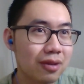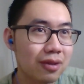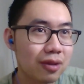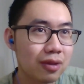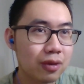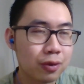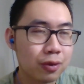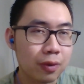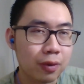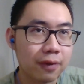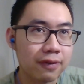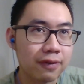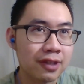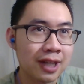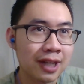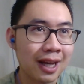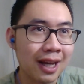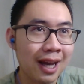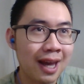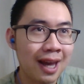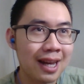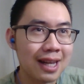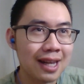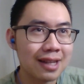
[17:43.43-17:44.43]
sort of
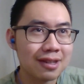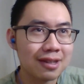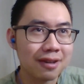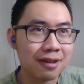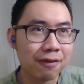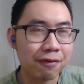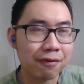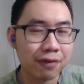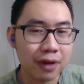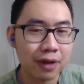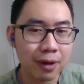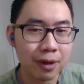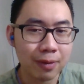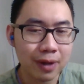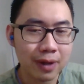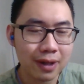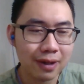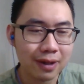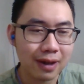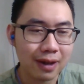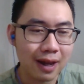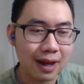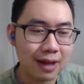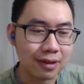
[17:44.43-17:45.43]
tied into
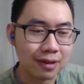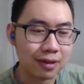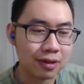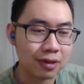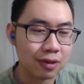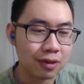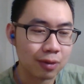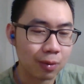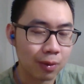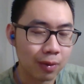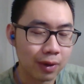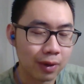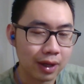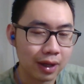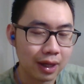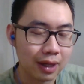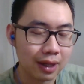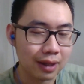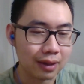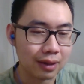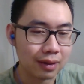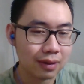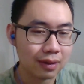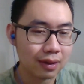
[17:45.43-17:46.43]
Frieren as a
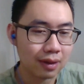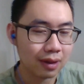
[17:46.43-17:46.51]
story,